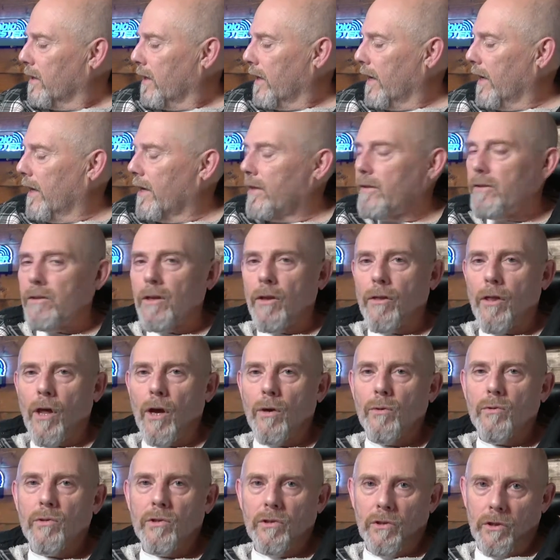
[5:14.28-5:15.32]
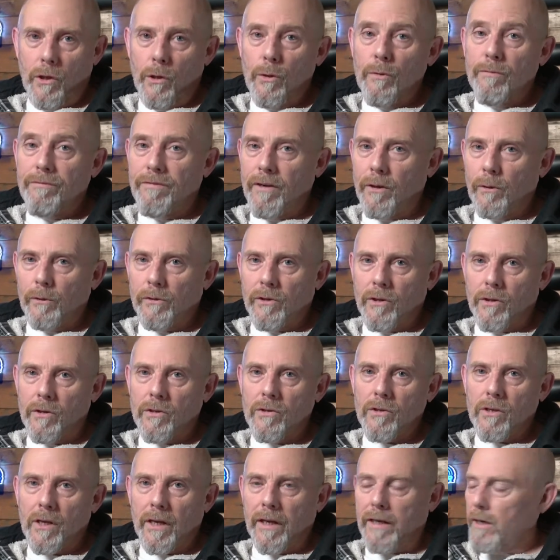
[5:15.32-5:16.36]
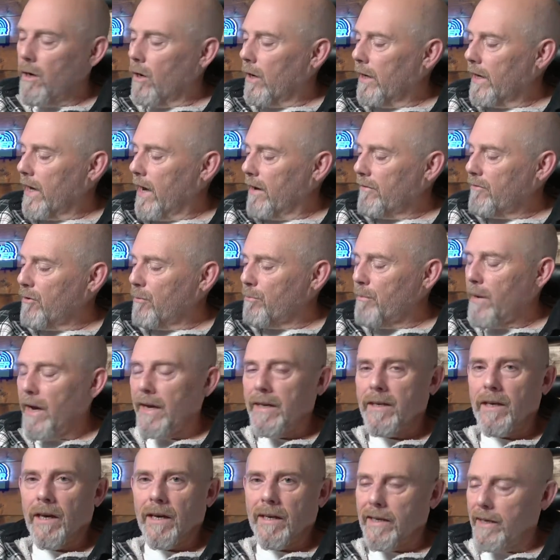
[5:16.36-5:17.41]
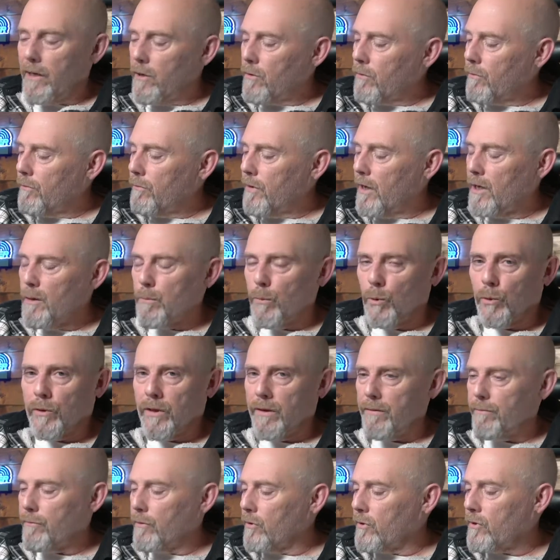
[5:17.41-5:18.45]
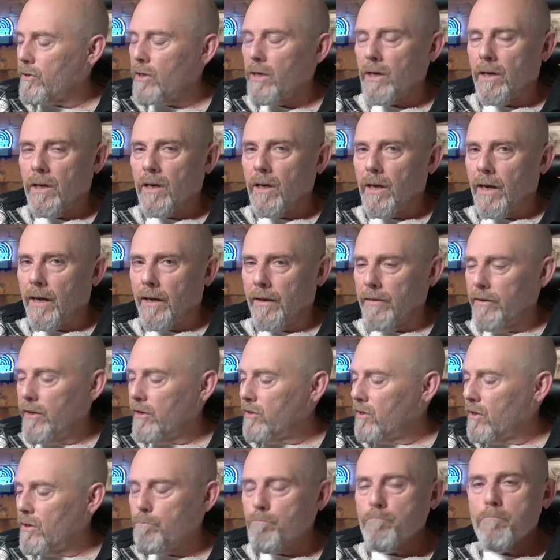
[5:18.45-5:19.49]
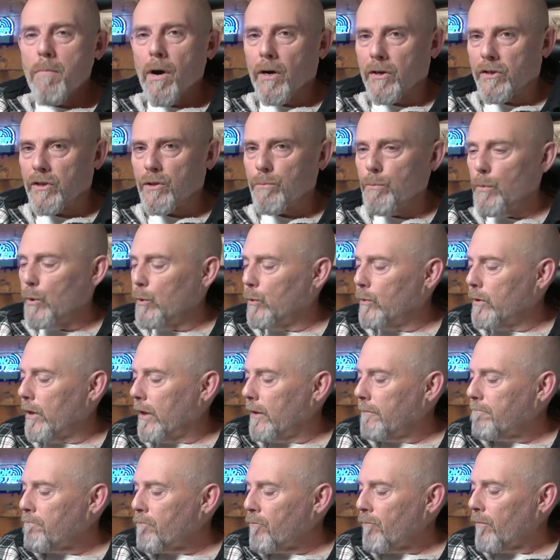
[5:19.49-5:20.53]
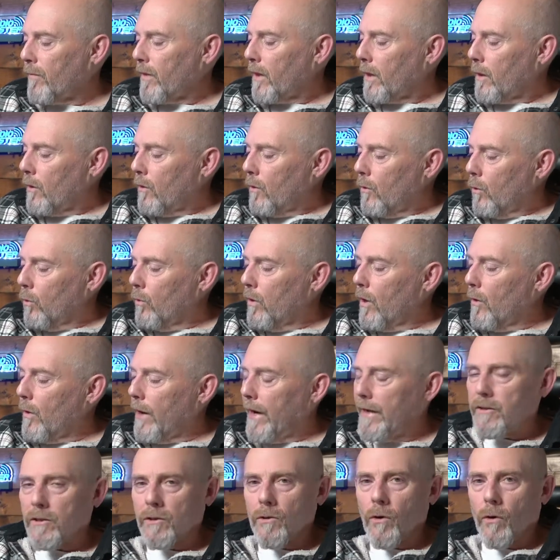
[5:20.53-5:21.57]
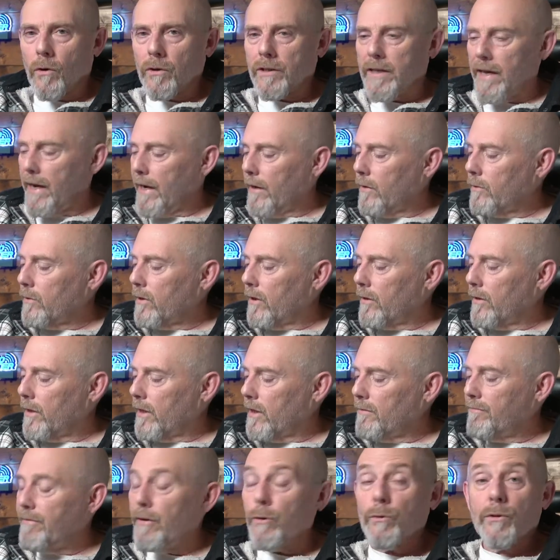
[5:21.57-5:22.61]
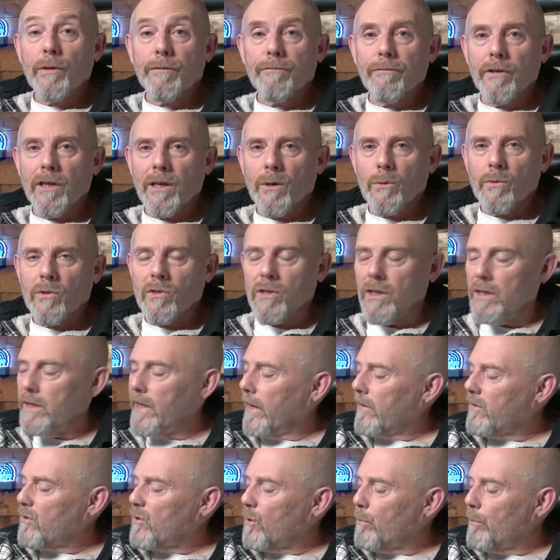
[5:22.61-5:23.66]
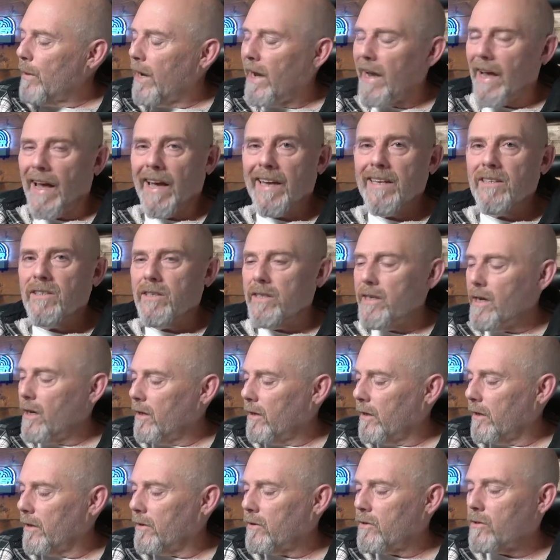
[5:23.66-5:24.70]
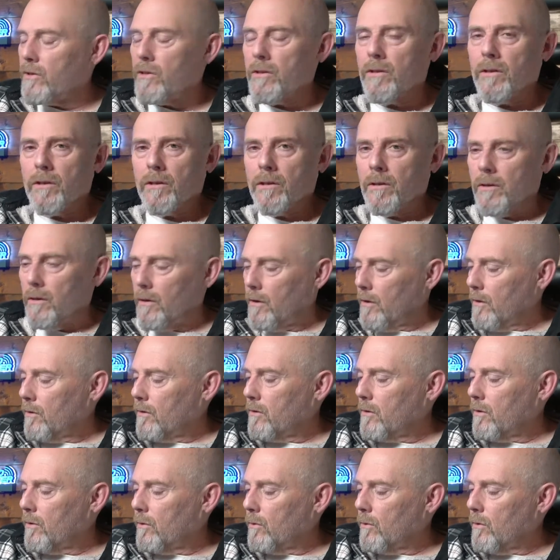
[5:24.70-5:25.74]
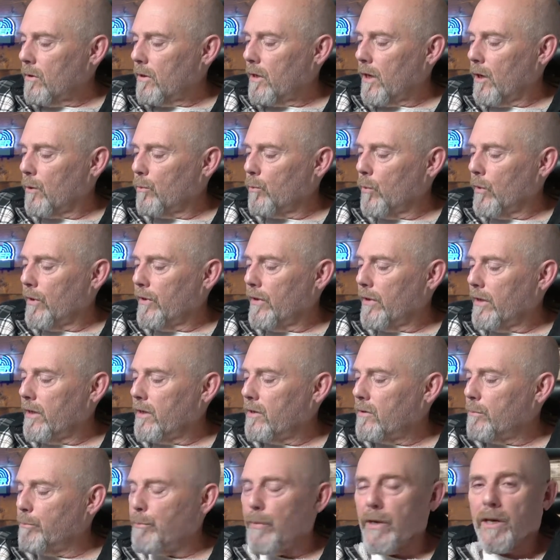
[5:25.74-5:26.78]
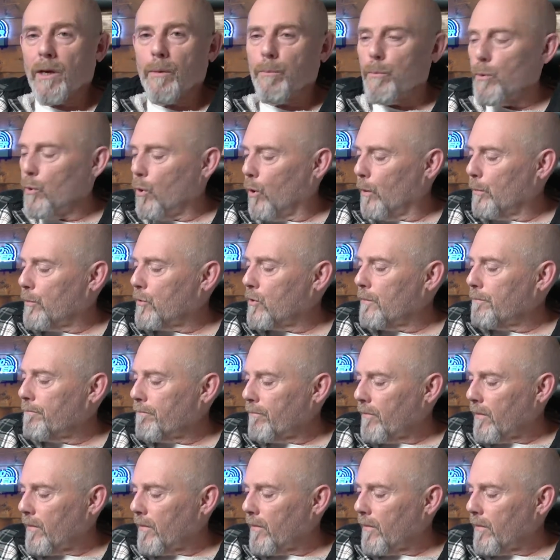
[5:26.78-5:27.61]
And those new filters in iNav have made an incredible difference. And this is much smoother. Although I had to knock down the filter frequency down to about 80 Hertz to cope with these bigger props.